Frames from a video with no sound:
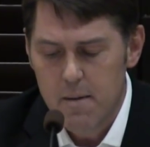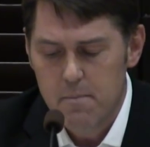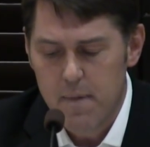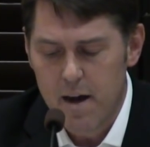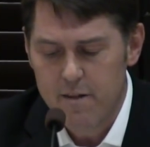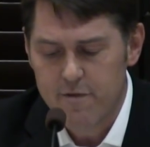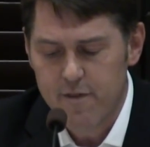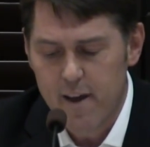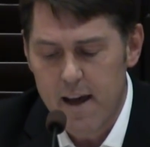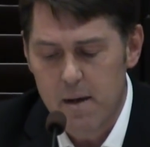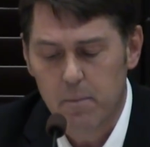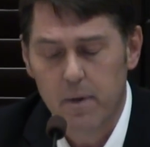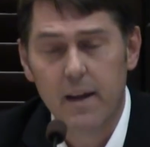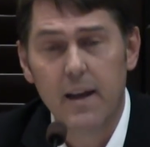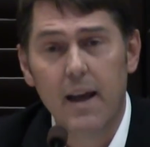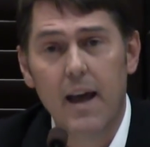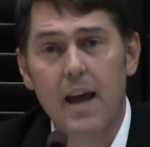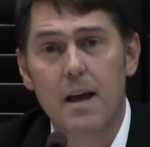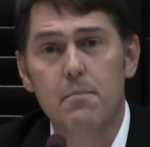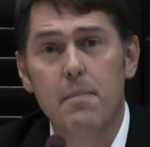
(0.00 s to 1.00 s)
My
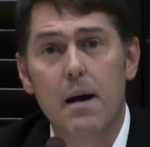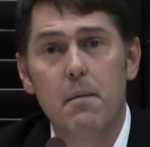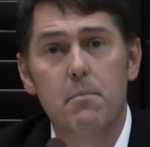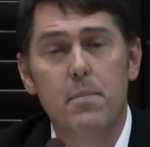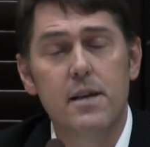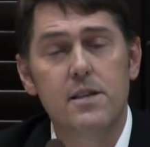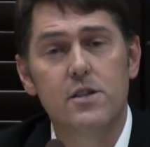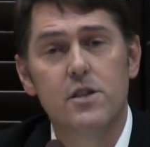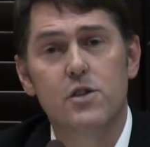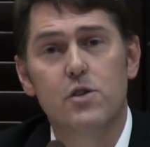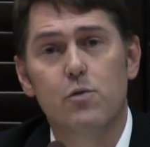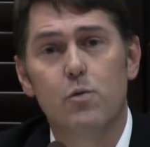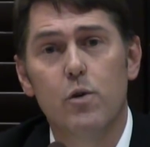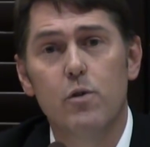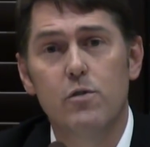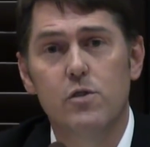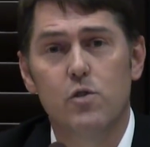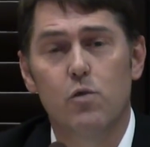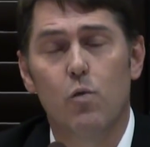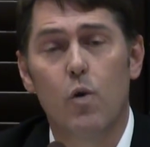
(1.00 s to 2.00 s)
family and my business
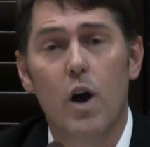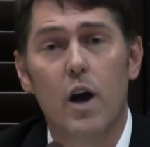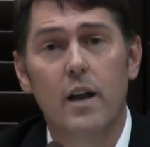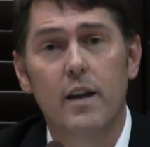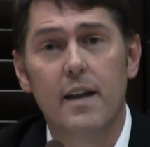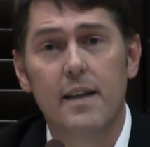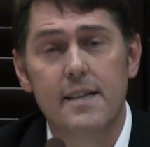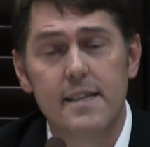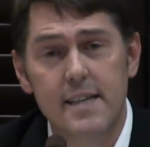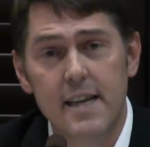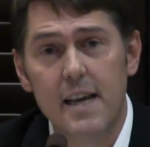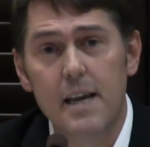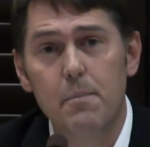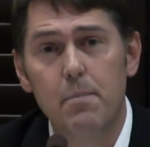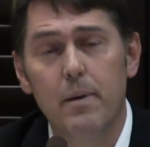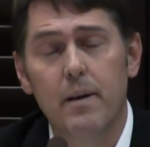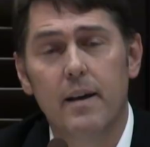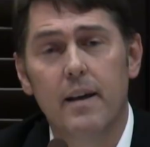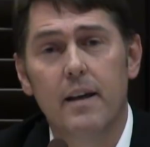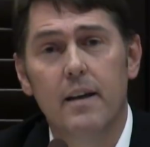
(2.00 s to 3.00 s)
roots run
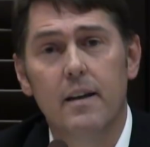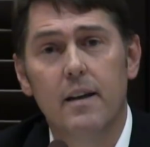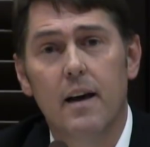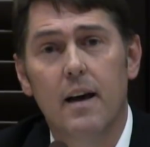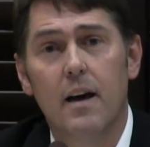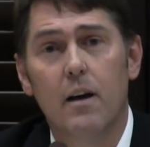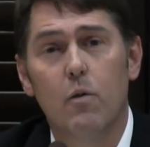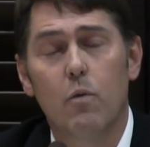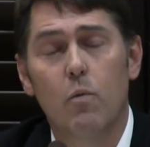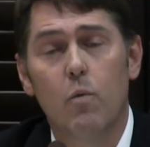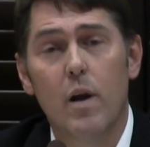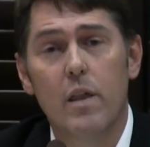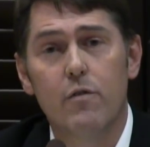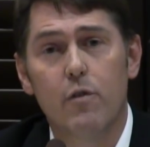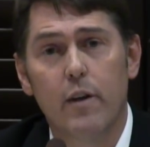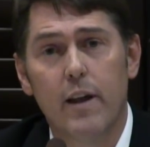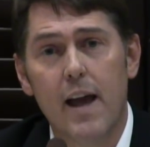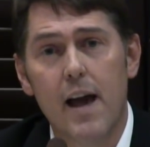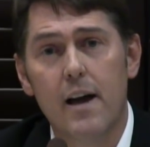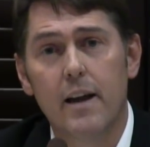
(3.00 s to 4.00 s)
deep in
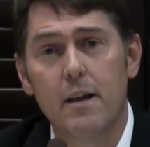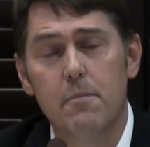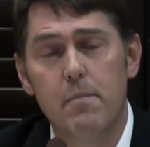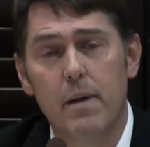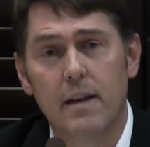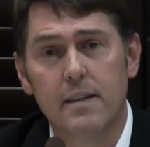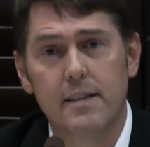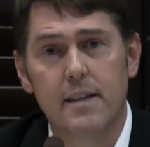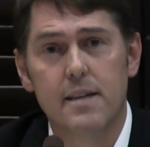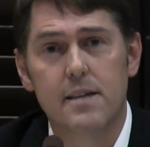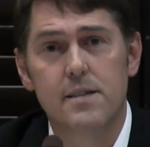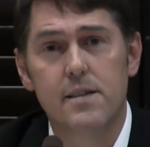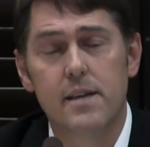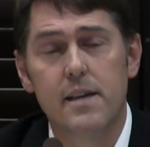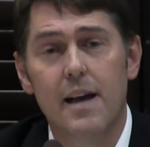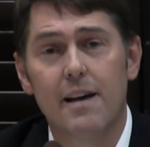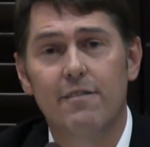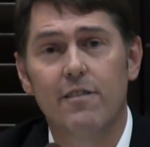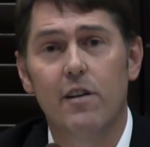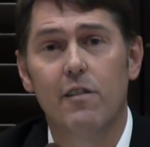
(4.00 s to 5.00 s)
Rutherford County in Middle
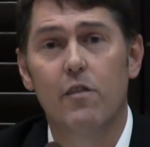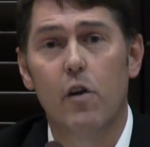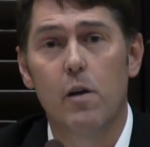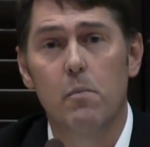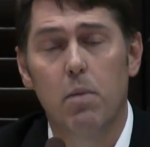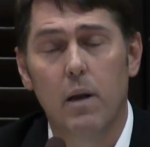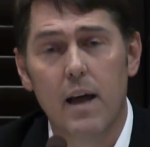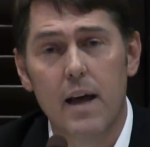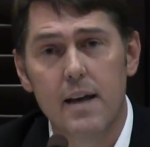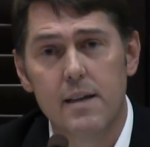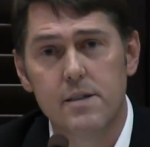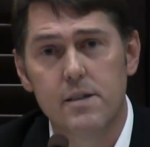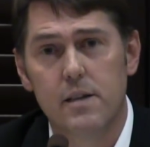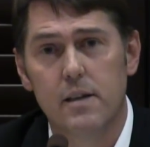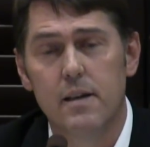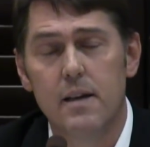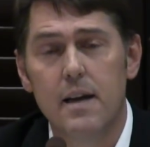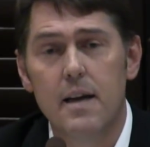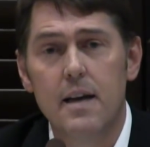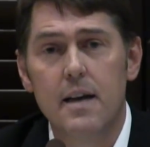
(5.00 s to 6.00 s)
Tennessee. I feel very blessed
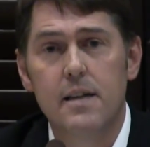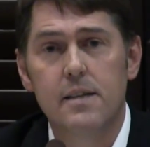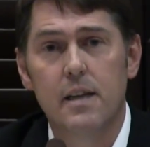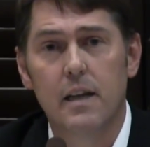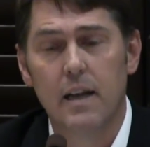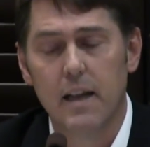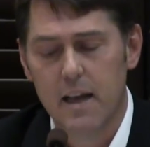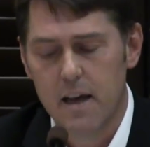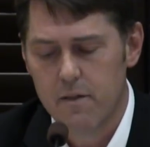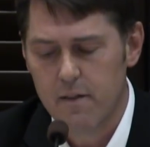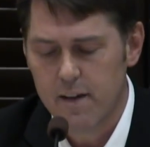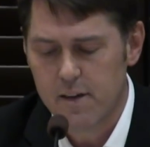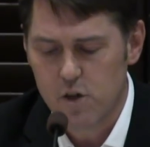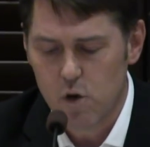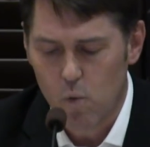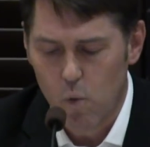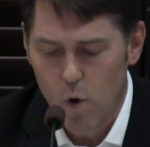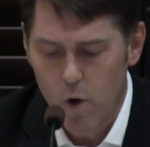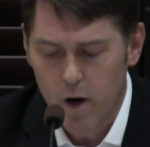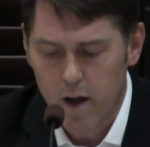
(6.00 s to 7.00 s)
to live and
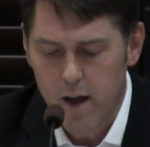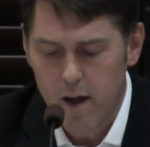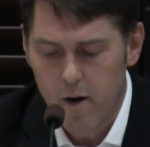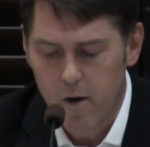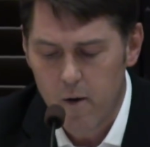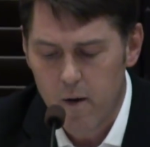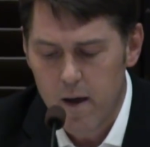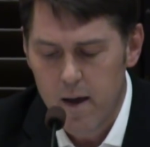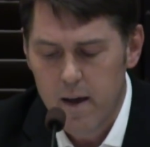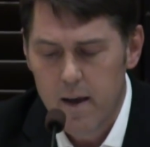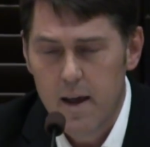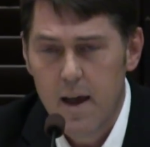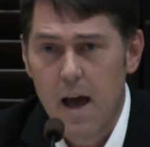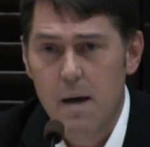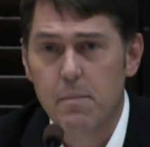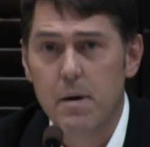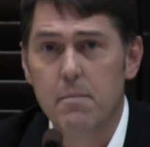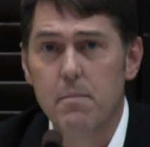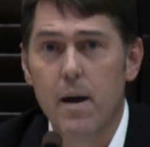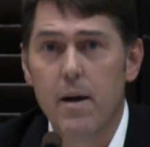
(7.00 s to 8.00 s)
to work here.
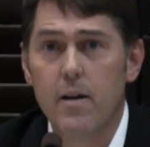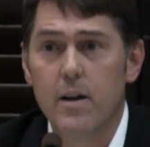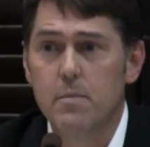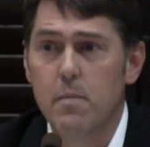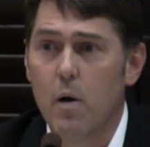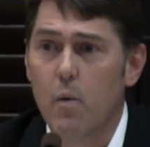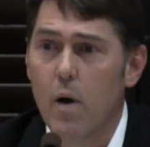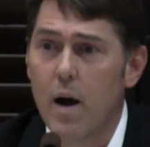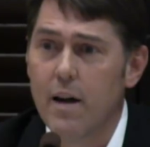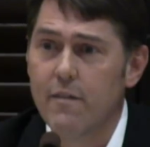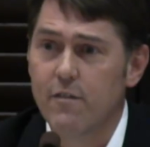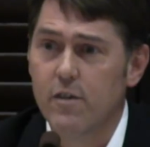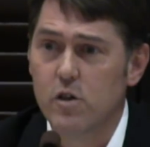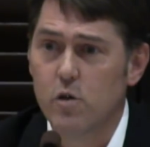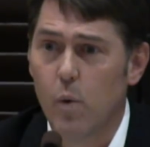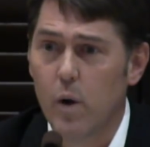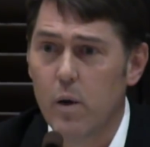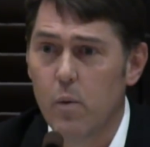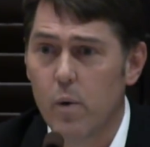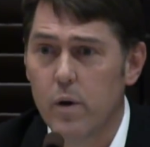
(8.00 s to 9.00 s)
I've been married to my wife for
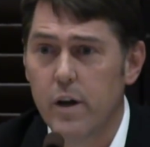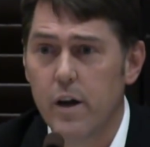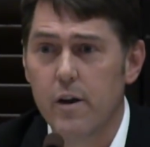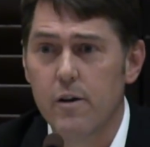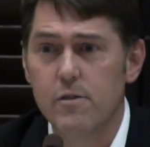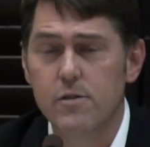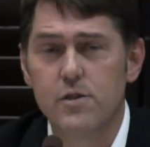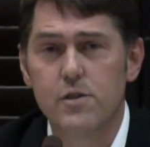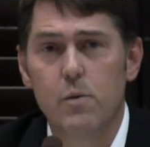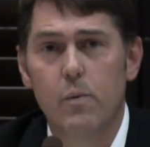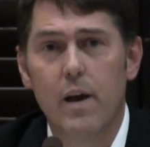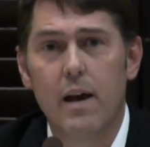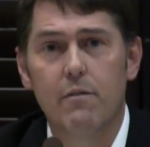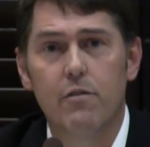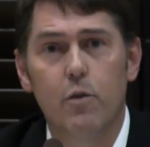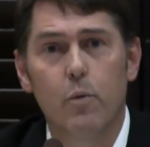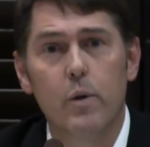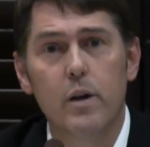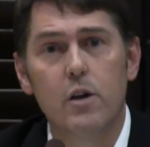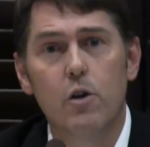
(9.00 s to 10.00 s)
21 years. We have
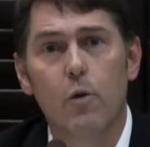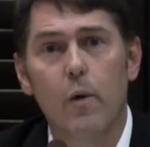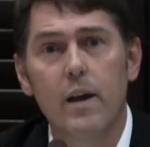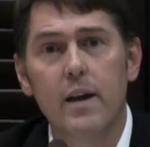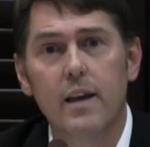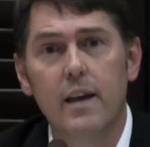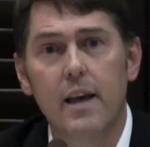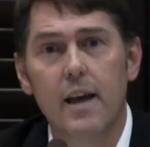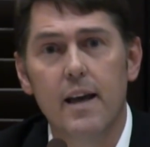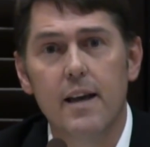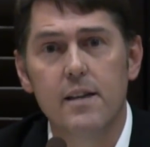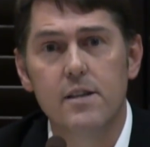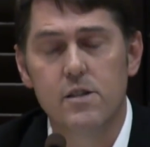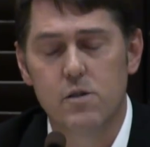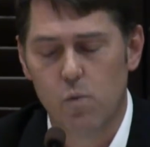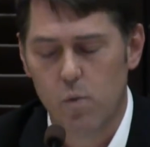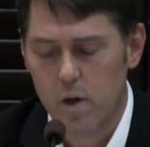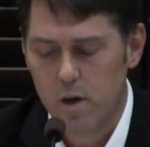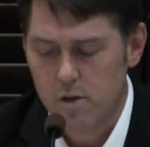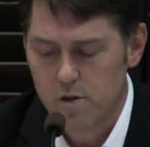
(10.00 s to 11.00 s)
3 great
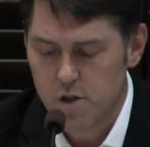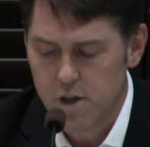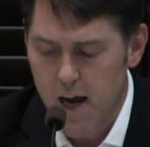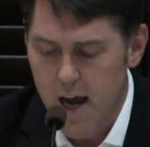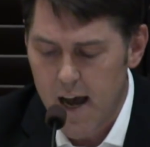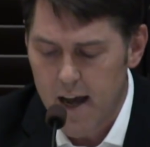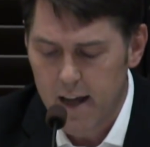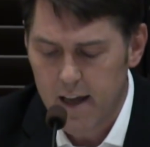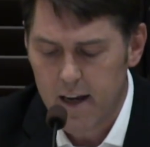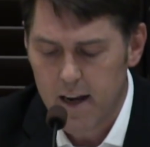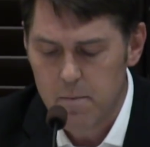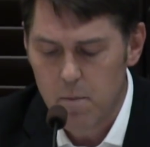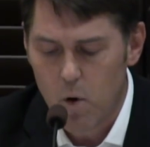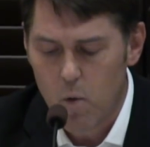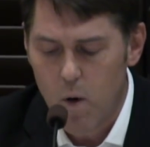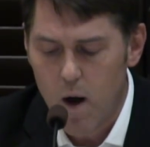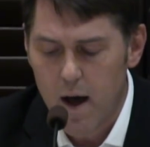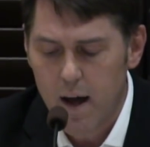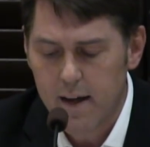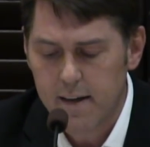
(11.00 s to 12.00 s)
kids, Will, Jack, and
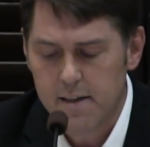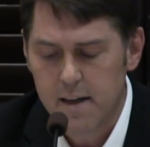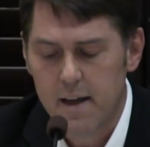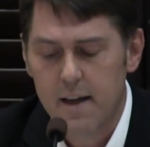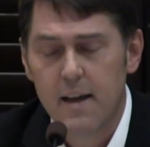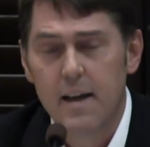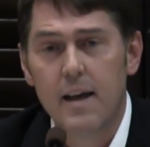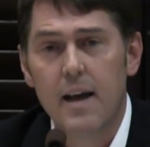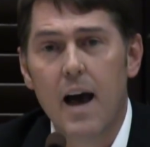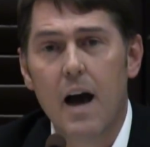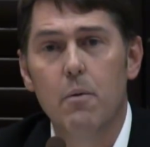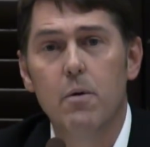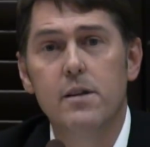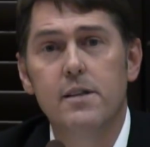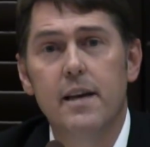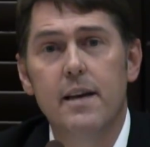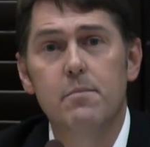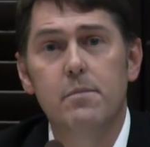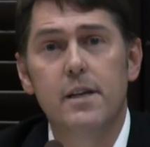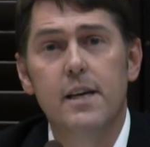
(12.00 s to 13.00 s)
Emma White. I
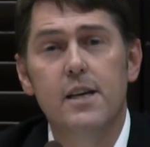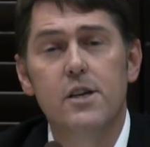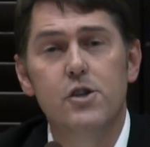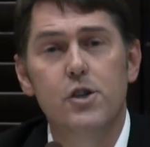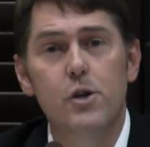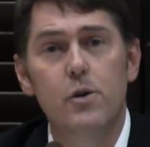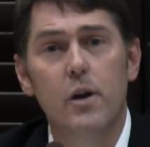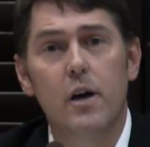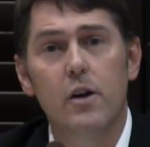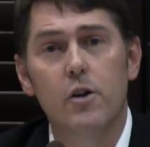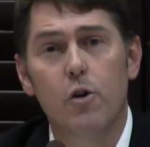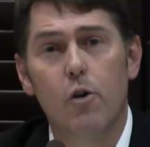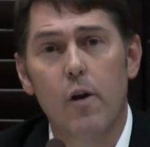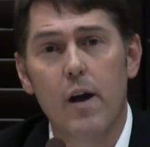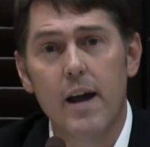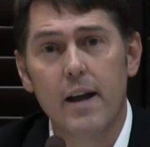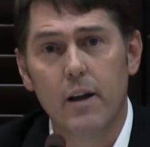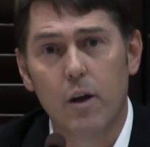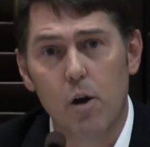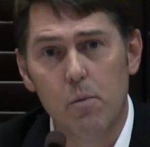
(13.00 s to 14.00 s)
went to MTSU to
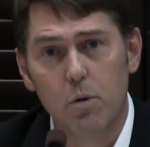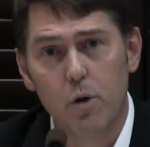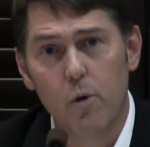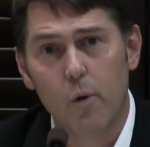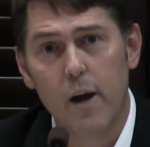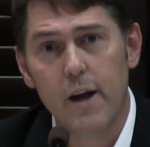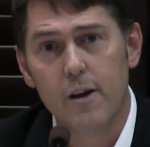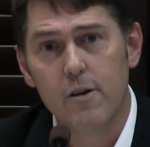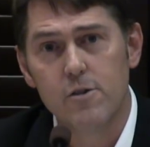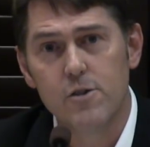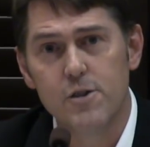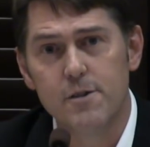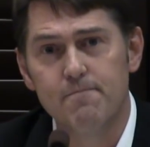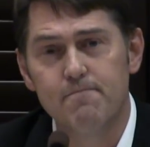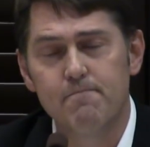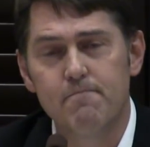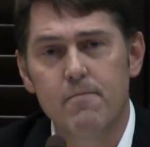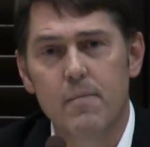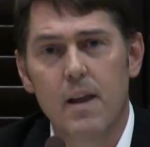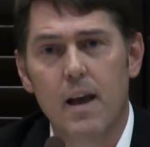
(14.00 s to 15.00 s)
undergrad, go Blue Raiders.
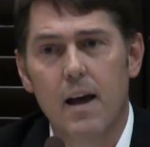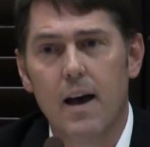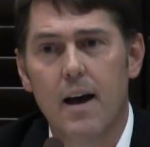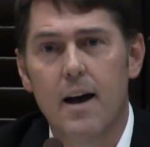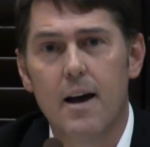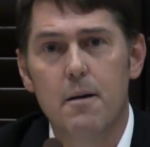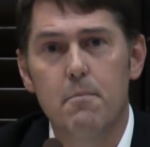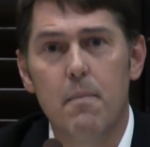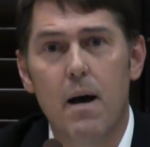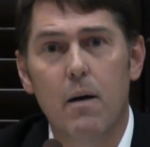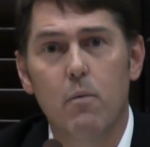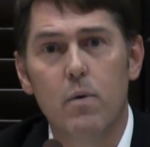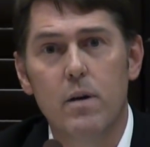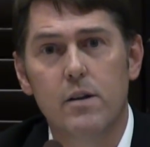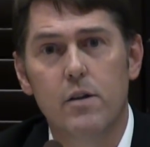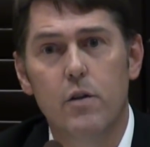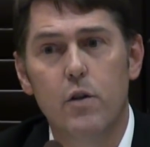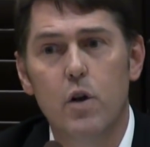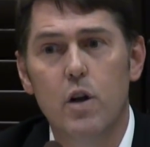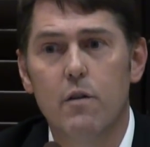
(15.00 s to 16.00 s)
I
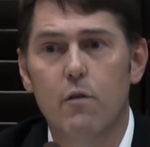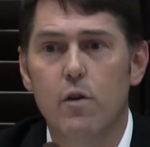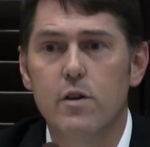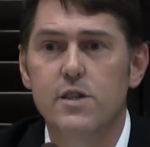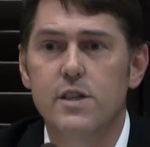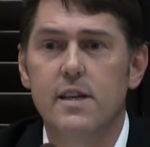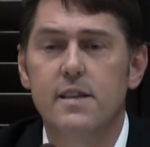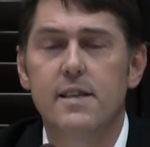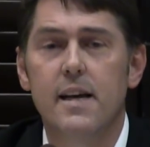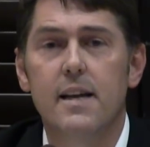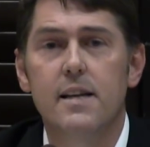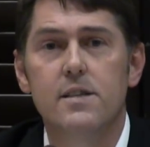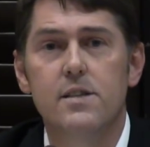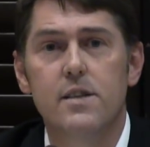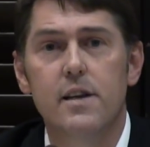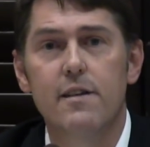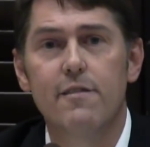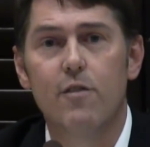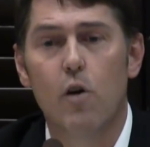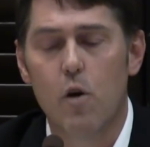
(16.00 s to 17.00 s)
went to the University of
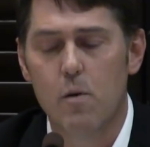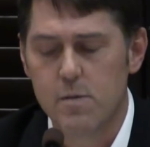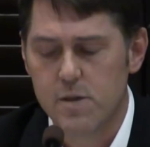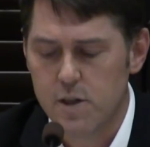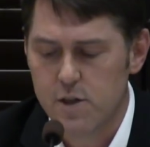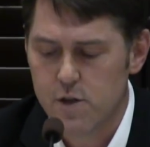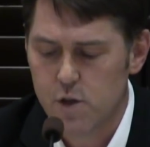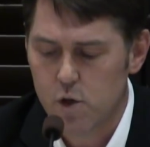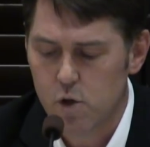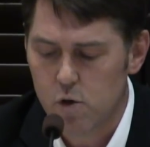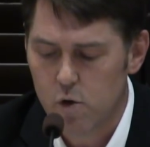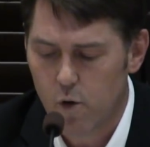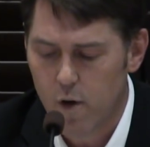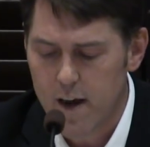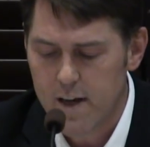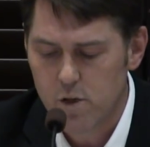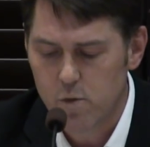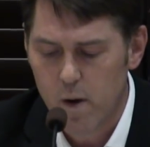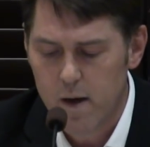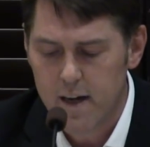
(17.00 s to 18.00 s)
Tennessee Pharmacy School,
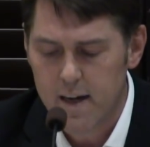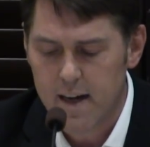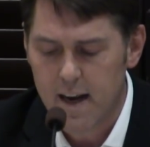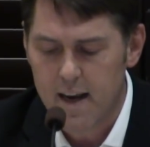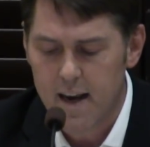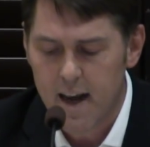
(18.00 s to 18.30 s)
graduated in